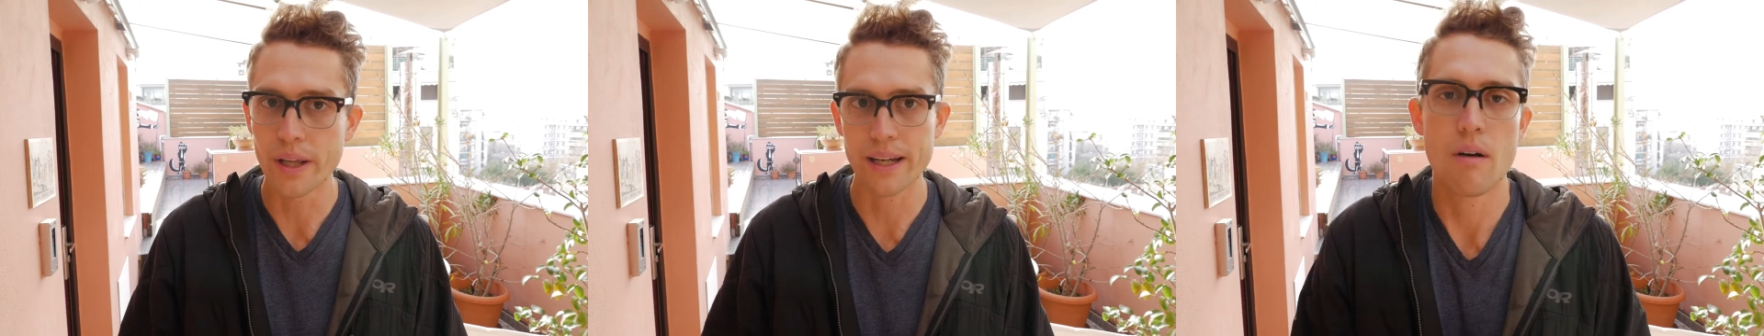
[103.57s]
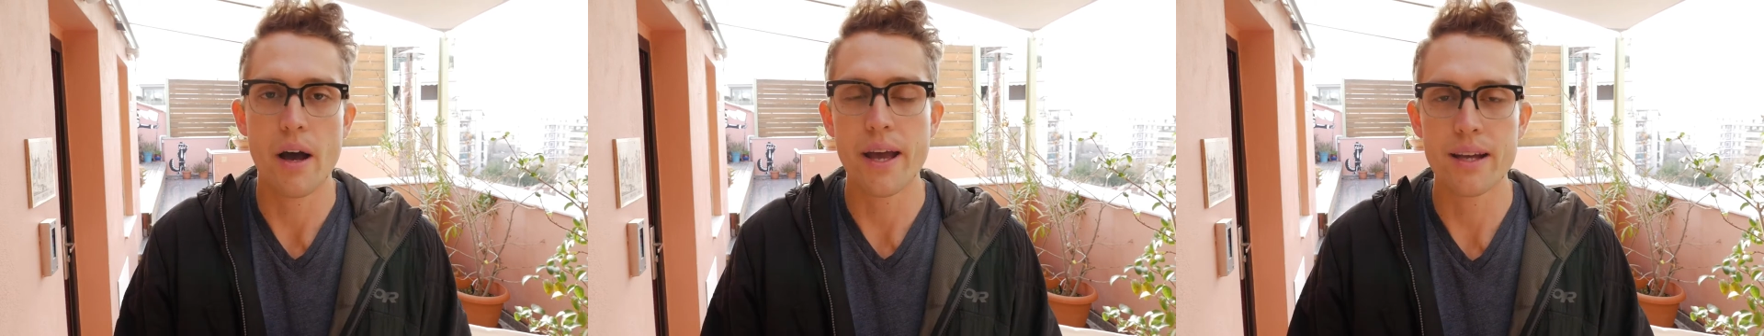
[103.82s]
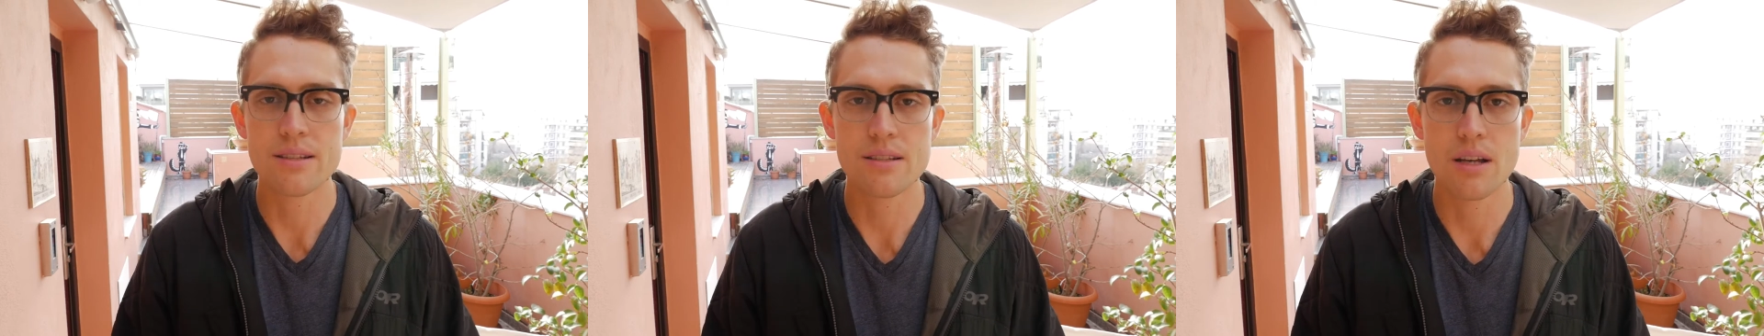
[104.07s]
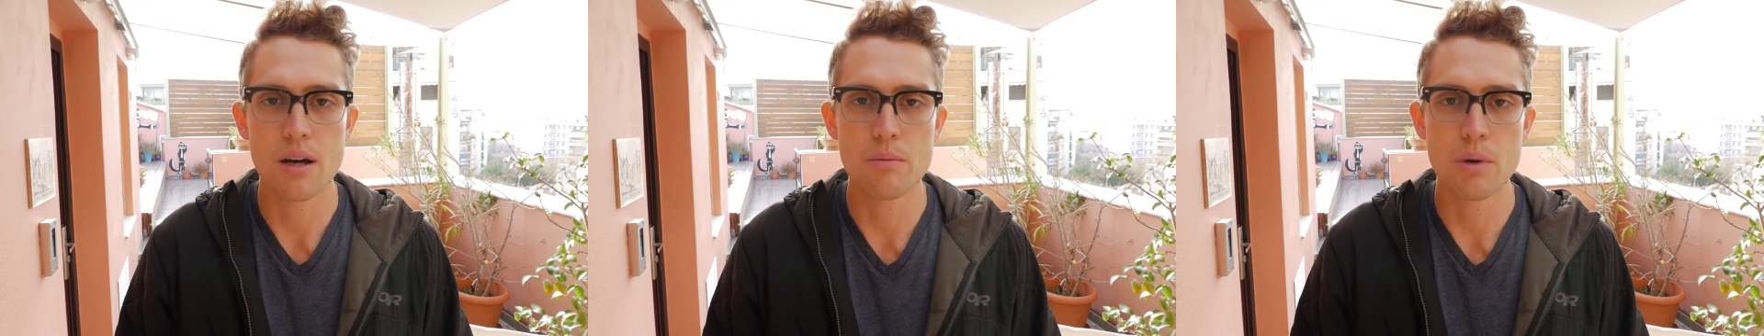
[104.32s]
Like I had
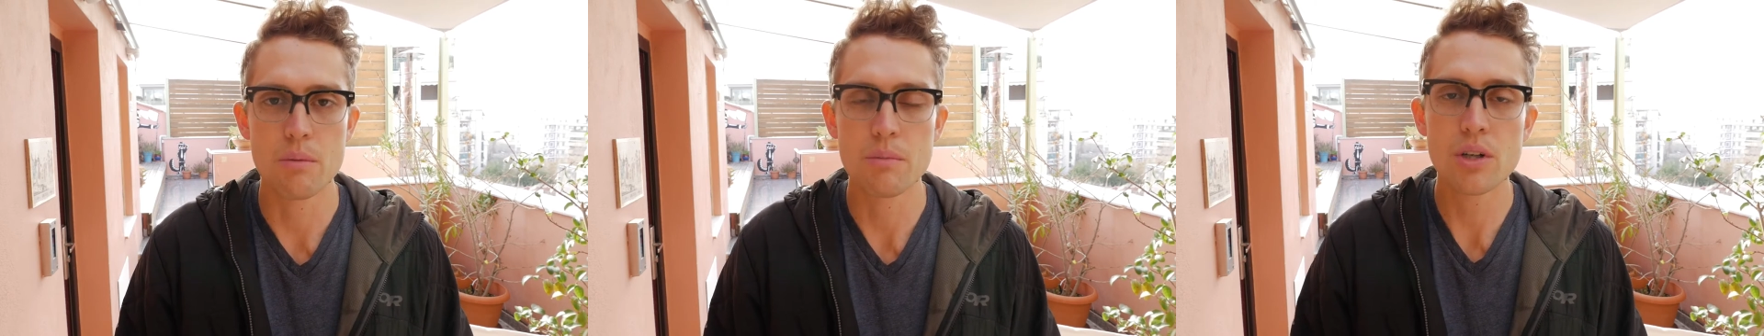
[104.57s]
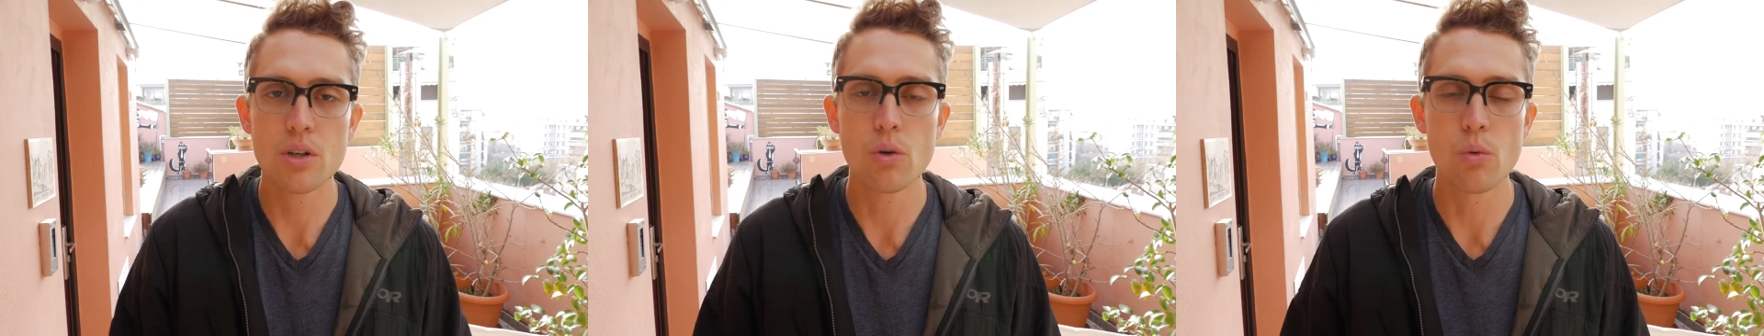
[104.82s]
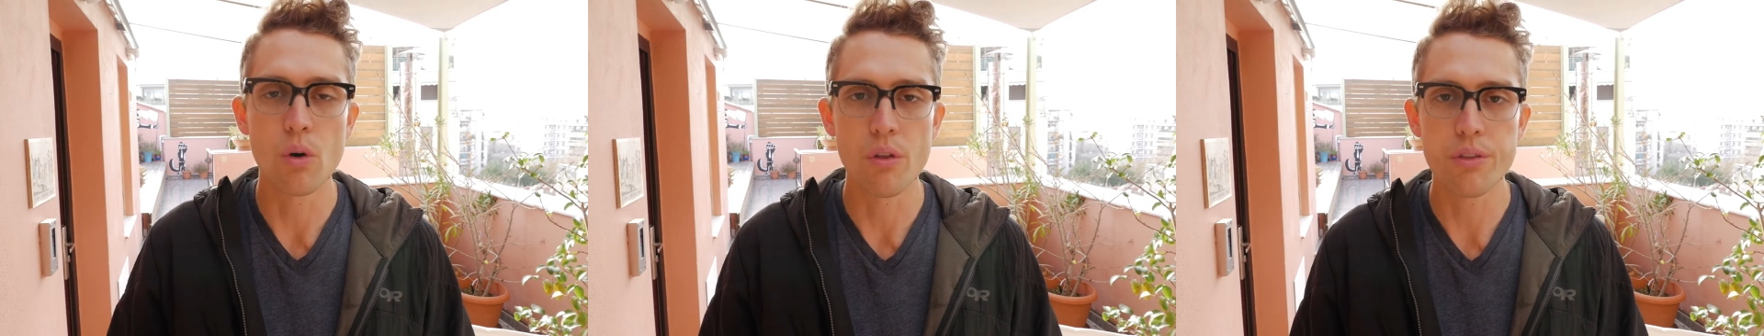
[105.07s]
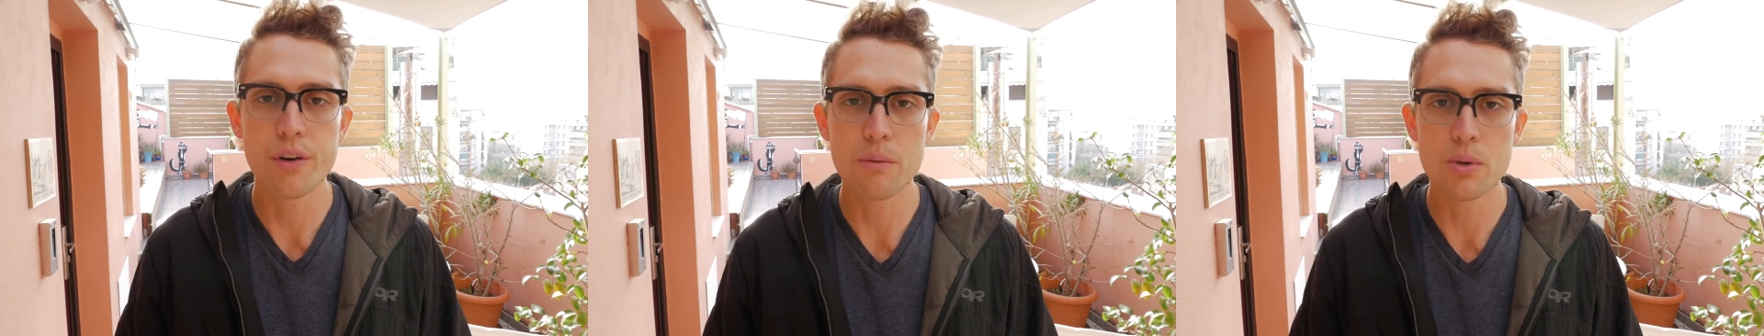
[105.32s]
some Merino wool
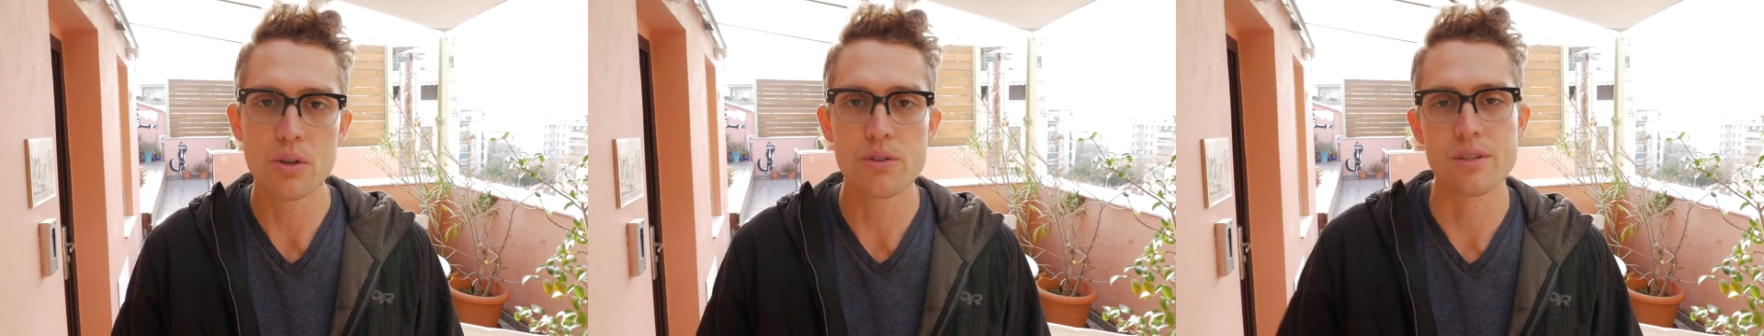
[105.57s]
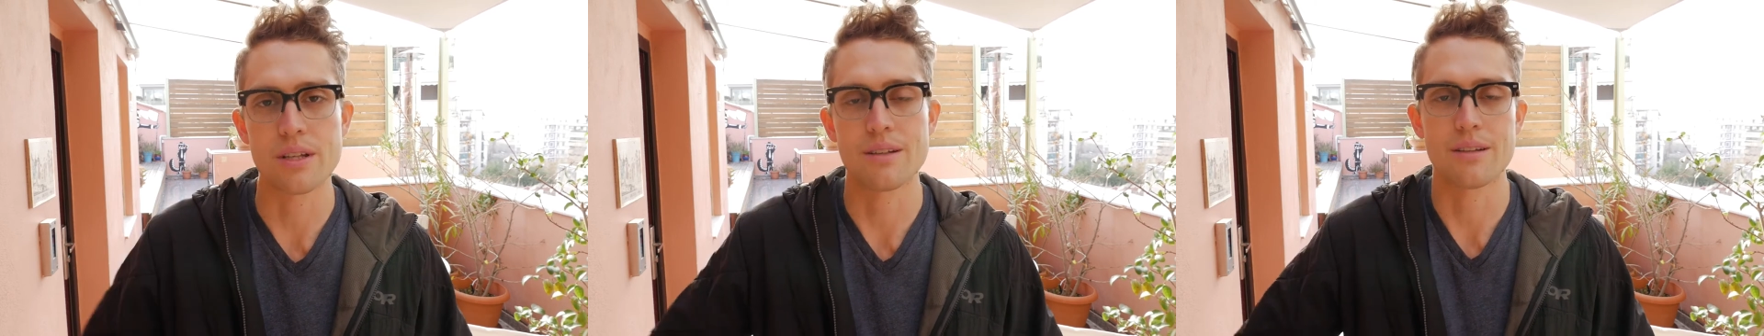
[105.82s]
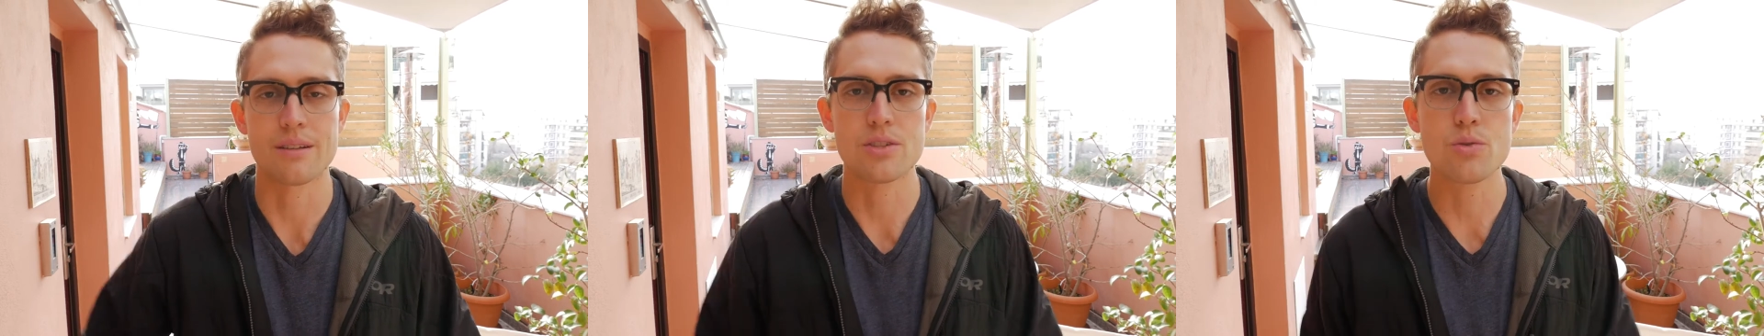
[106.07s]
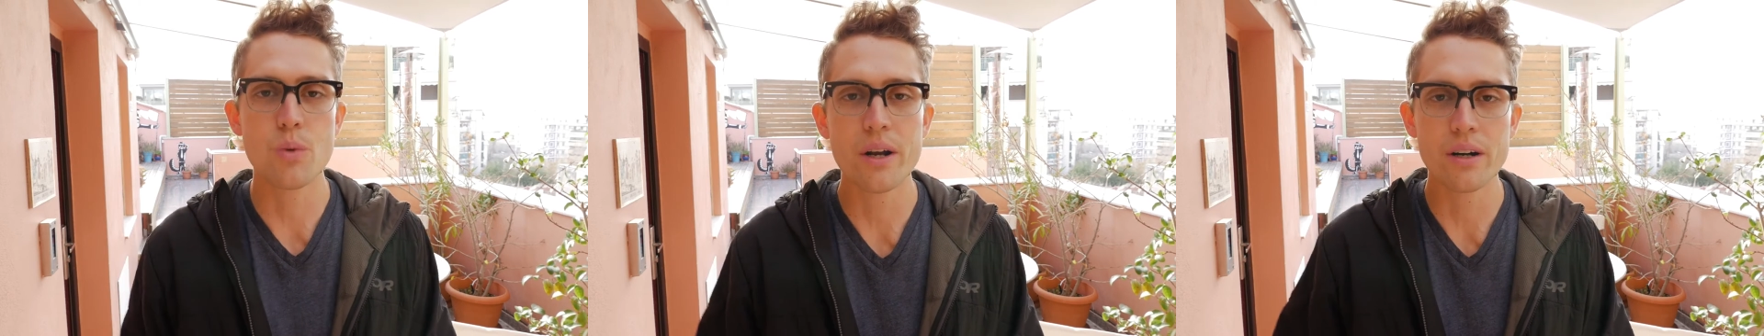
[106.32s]
thermals and like
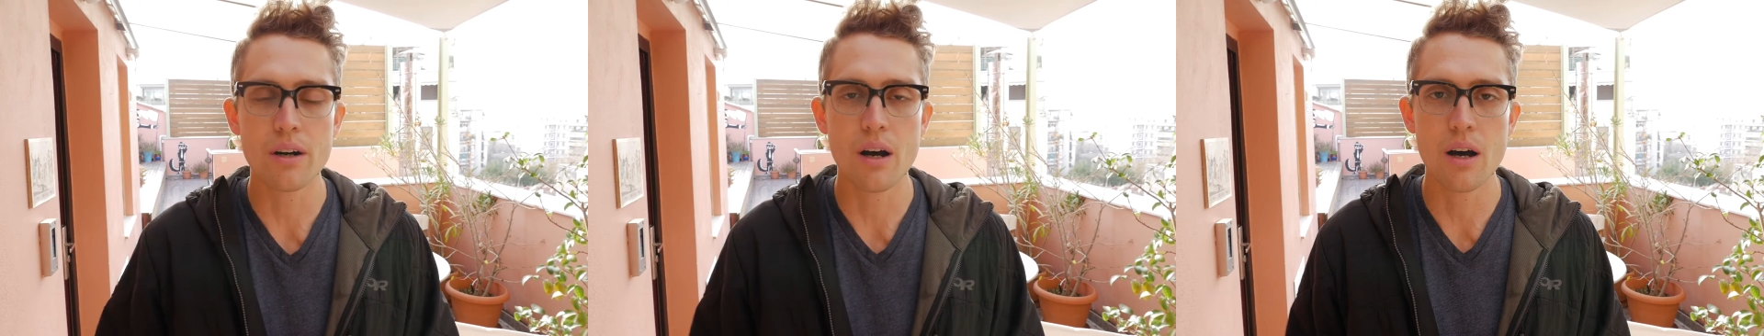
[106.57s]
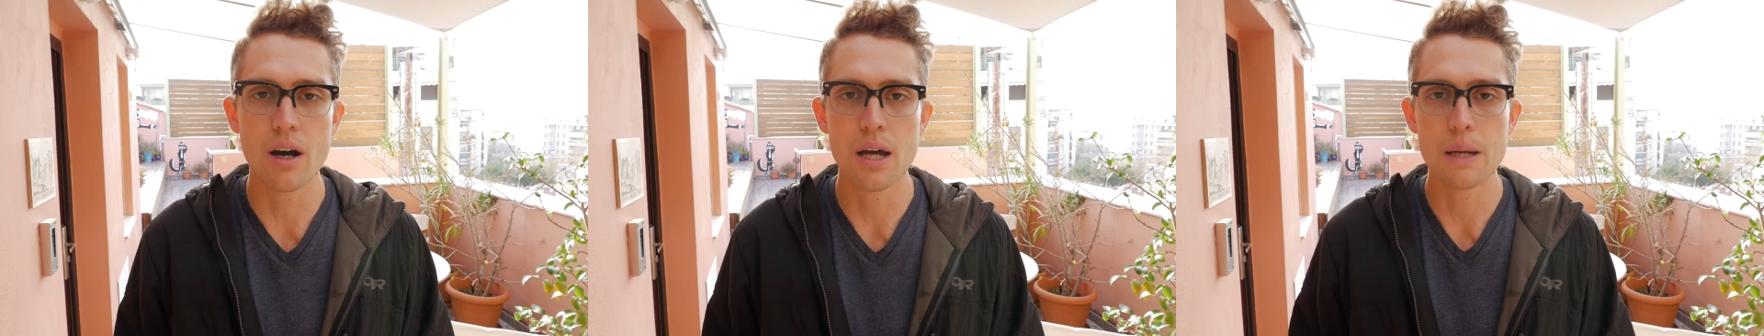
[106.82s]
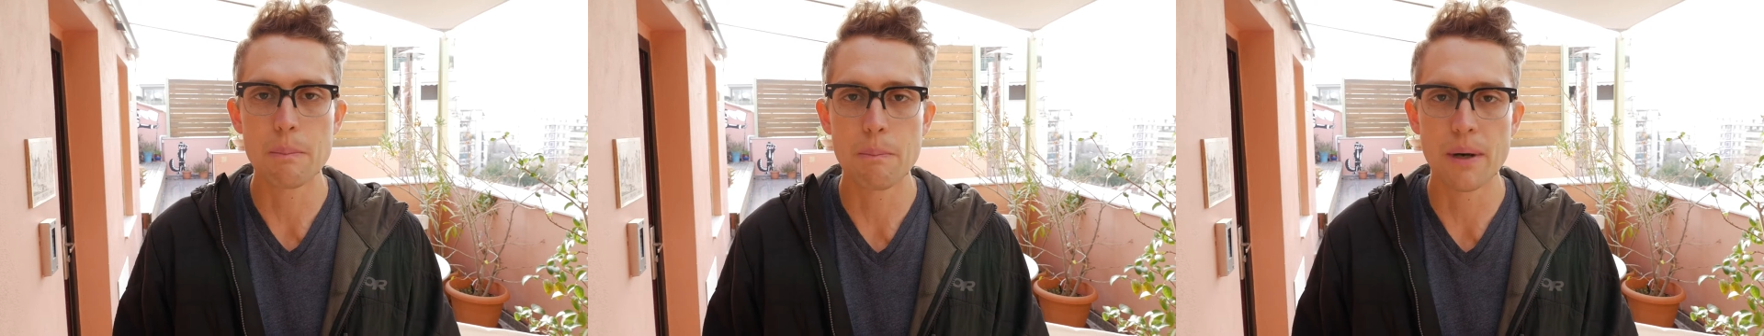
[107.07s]
sweater on,